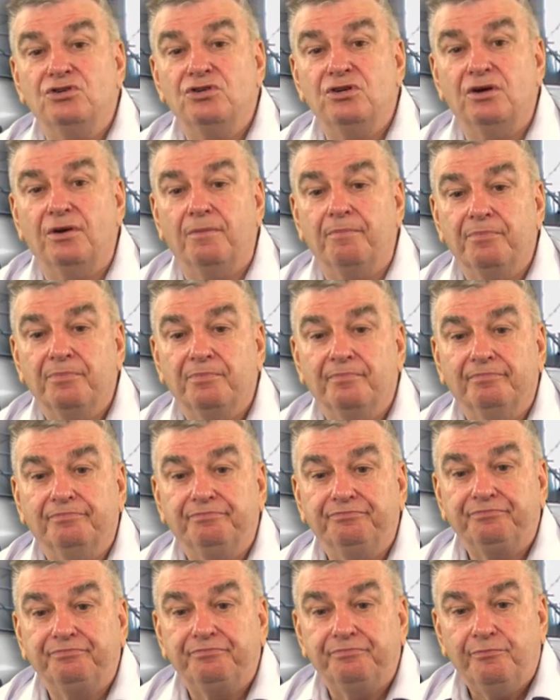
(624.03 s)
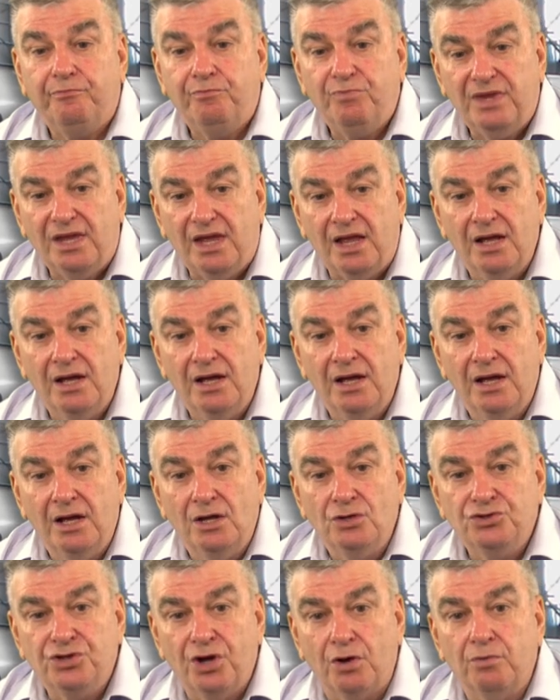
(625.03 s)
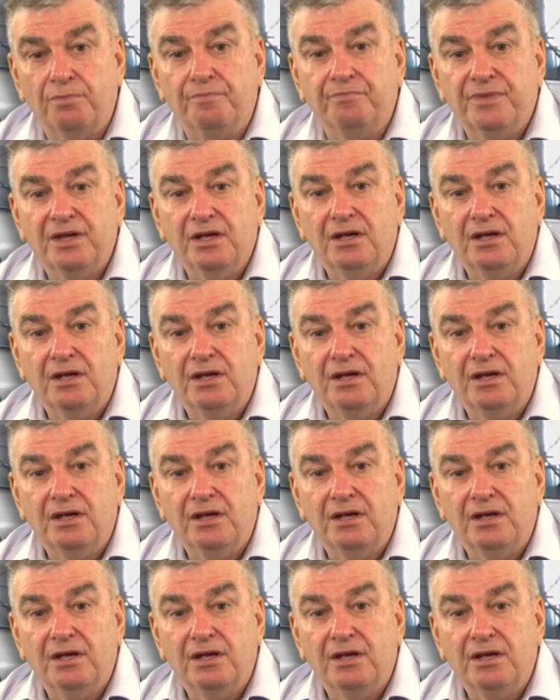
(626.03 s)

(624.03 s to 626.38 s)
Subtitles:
too. So,